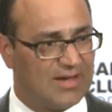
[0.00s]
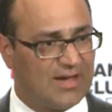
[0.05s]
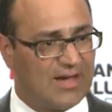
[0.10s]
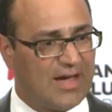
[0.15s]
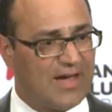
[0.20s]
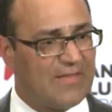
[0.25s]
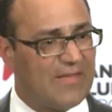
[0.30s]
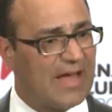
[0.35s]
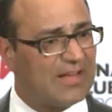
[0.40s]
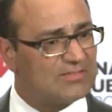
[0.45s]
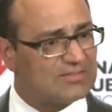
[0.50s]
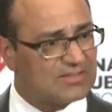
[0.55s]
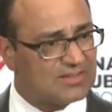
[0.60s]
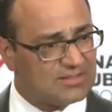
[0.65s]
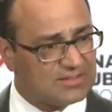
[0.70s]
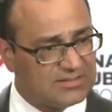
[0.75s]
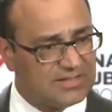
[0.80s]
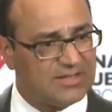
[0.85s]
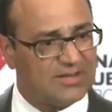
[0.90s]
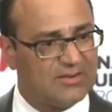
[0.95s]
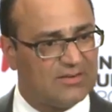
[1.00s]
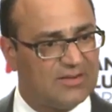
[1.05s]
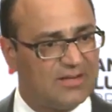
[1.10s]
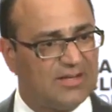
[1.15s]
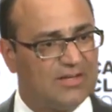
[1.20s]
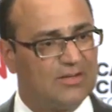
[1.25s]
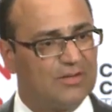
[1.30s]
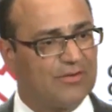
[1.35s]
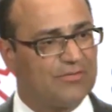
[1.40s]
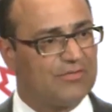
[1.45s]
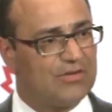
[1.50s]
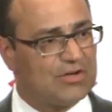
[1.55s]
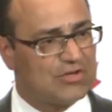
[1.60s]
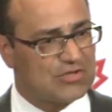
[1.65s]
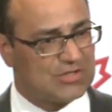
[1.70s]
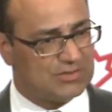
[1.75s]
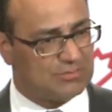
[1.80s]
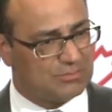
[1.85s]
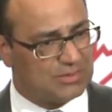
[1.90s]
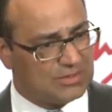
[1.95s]
And that's clear in your
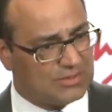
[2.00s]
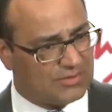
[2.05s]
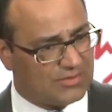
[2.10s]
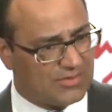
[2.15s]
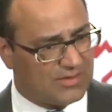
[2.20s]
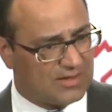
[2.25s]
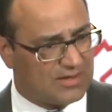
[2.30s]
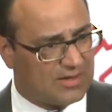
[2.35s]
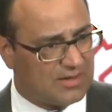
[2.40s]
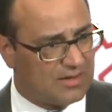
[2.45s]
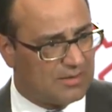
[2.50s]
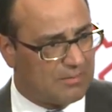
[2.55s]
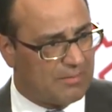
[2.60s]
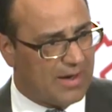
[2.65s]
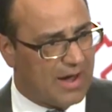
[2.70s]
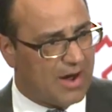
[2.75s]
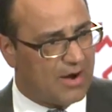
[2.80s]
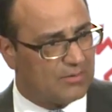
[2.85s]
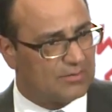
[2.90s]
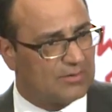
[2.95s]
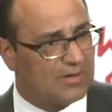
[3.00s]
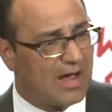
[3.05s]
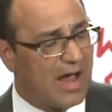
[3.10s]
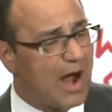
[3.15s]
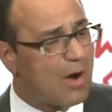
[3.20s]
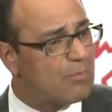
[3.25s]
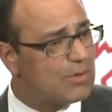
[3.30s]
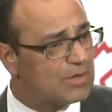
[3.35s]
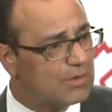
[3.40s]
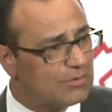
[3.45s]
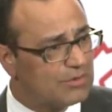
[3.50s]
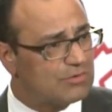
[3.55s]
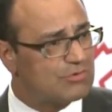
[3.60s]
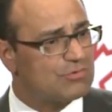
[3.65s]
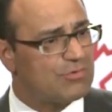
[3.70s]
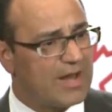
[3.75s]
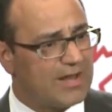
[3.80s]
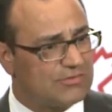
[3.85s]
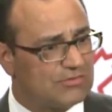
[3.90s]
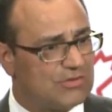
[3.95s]
vision when you're thinking about how we're going to
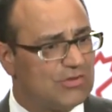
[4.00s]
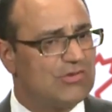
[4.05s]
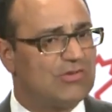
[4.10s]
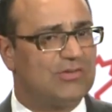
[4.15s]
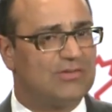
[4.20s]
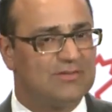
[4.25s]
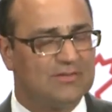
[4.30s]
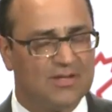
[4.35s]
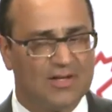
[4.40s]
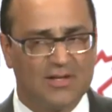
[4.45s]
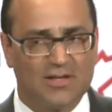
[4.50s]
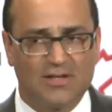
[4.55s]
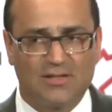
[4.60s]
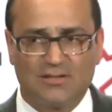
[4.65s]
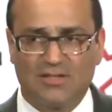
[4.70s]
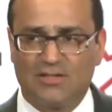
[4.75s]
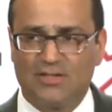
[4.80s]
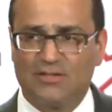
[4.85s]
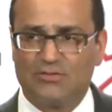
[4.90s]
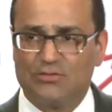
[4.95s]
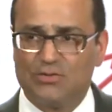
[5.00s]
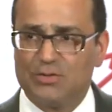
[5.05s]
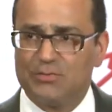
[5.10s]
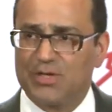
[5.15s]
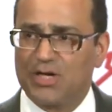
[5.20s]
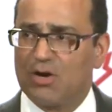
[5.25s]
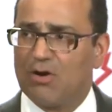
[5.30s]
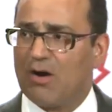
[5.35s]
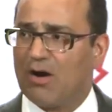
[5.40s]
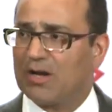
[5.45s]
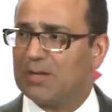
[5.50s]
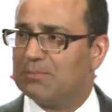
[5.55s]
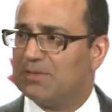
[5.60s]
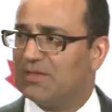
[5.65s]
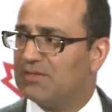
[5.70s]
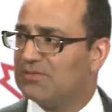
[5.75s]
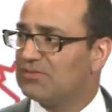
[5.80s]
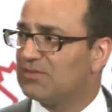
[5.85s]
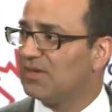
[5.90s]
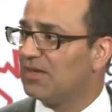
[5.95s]
transition to these new
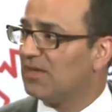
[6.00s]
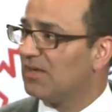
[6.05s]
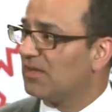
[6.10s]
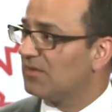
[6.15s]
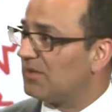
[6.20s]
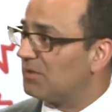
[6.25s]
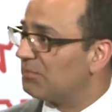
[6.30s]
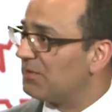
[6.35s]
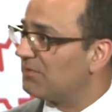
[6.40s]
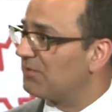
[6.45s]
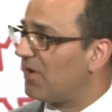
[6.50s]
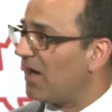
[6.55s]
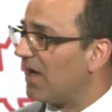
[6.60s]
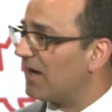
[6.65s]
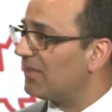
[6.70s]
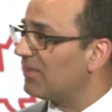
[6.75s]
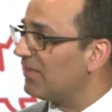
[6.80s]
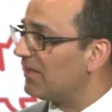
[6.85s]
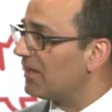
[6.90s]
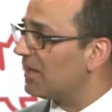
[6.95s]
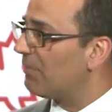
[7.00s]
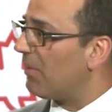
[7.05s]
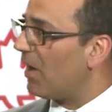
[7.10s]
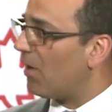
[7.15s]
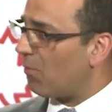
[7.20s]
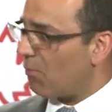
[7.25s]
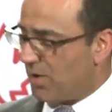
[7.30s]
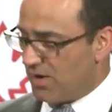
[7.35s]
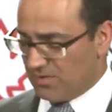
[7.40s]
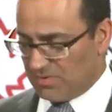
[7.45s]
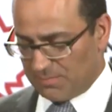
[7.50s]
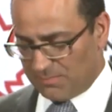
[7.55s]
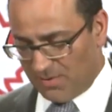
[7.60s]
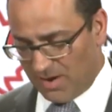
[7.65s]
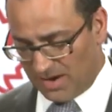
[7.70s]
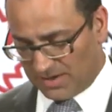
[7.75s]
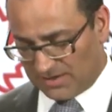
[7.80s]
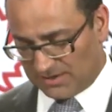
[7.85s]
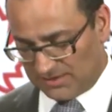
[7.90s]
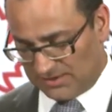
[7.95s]
economies, that we've got to think about where the
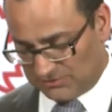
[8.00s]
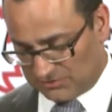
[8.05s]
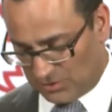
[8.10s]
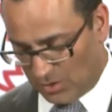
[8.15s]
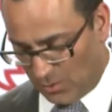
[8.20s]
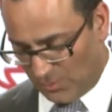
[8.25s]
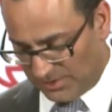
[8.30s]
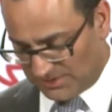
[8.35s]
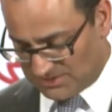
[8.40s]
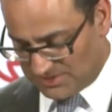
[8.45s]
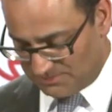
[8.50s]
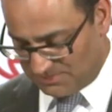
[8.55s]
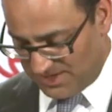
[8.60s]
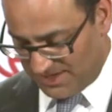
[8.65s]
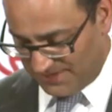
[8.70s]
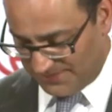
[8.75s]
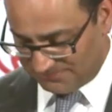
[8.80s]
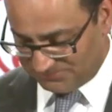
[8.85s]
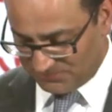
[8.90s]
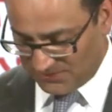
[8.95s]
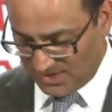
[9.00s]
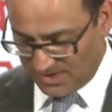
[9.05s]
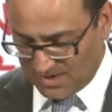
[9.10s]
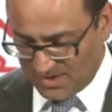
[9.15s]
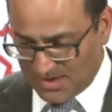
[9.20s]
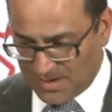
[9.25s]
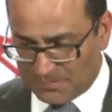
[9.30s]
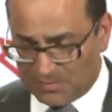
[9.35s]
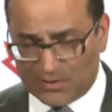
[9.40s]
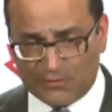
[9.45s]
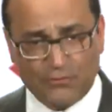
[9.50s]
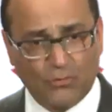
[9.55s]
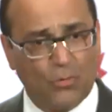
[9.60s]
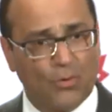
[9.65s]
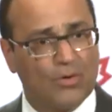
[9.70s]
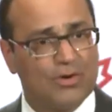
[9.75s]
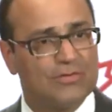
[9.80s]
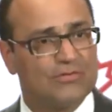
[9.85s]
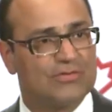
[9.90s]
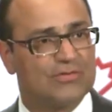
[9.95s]
puck is going to be. But of
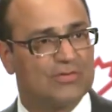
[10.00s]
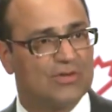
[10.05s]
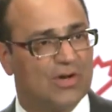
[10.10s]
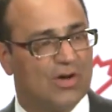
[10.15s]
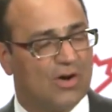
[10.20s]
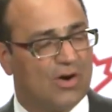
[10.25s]
course,